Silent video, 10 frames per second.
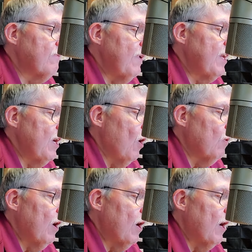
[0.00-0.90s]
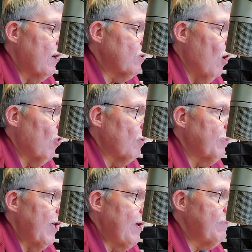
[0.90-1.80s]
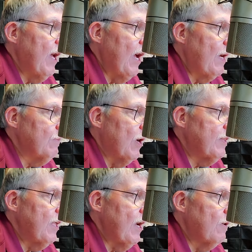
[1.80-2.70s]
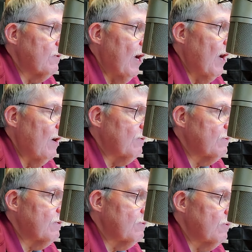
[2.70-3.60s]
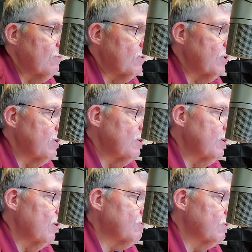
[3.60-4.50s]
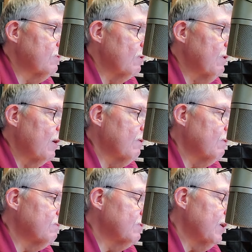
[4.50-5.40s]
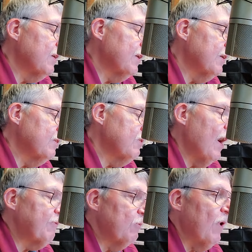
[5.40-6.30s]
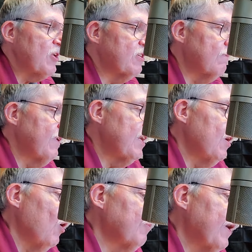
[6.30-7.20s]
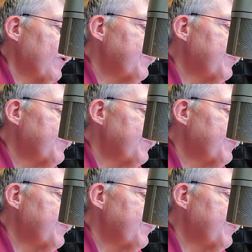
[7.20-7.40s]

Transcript: video called "The Blame Game" on there. You know, you have to watch the video, but